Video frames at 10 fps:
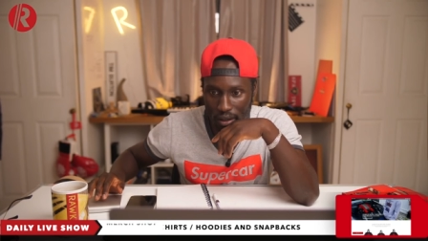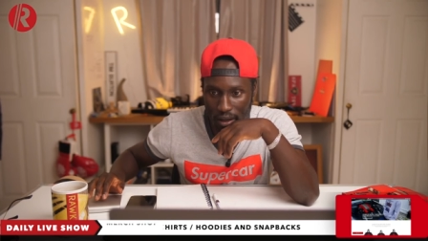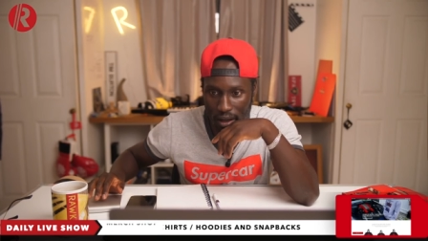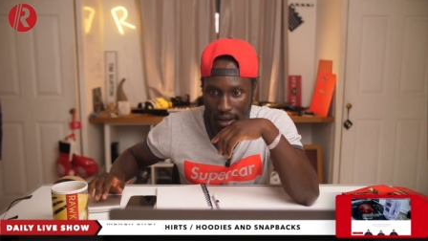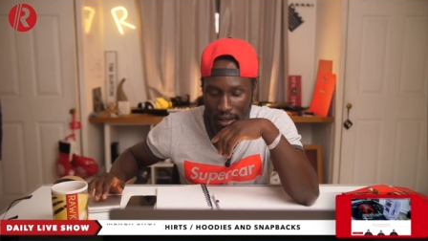
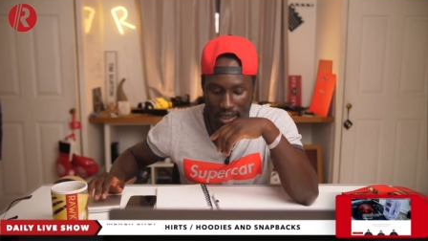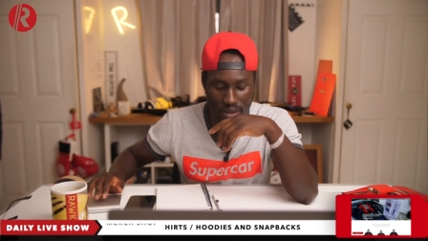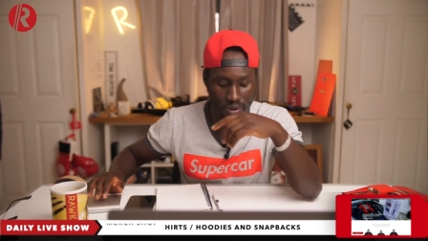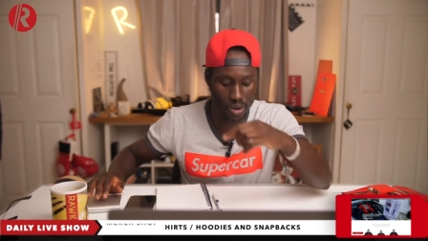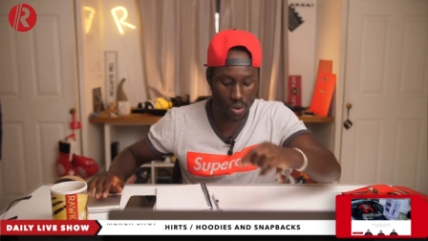Uh, that's a
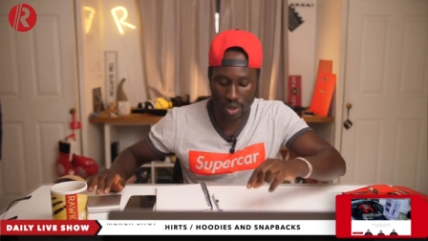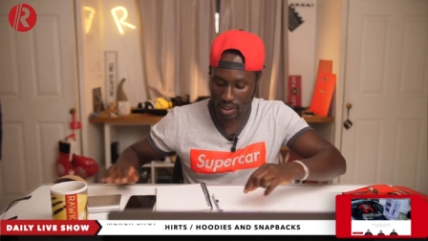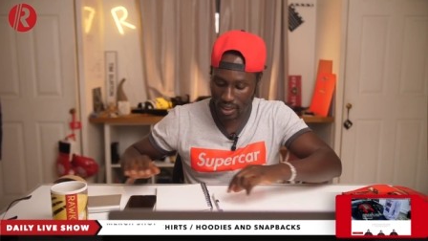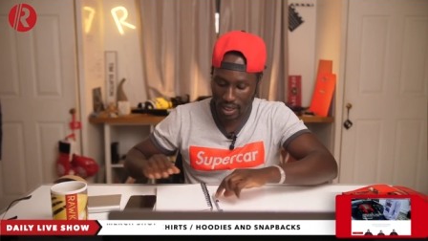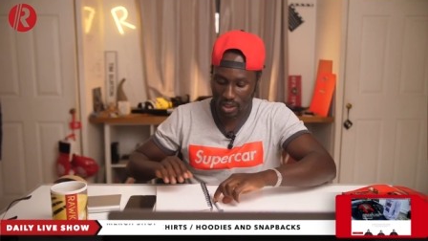very good
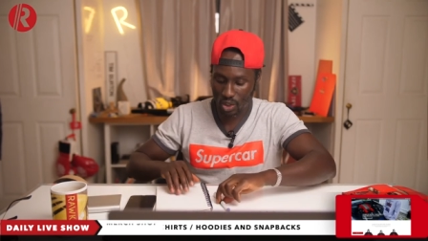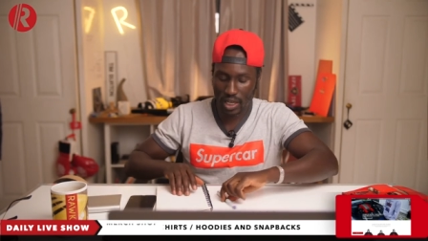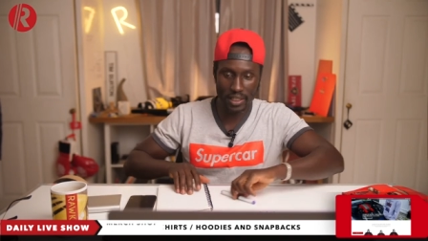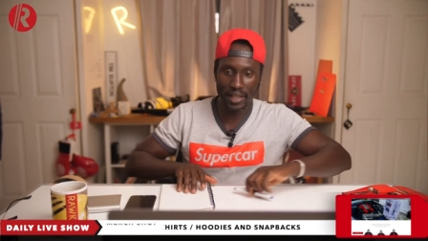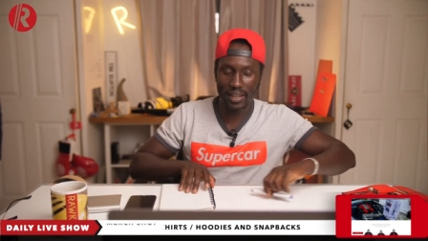question. I didn't actually
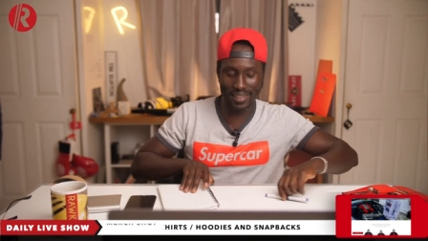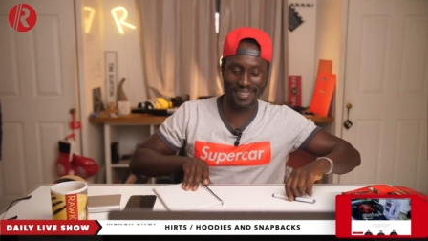check that.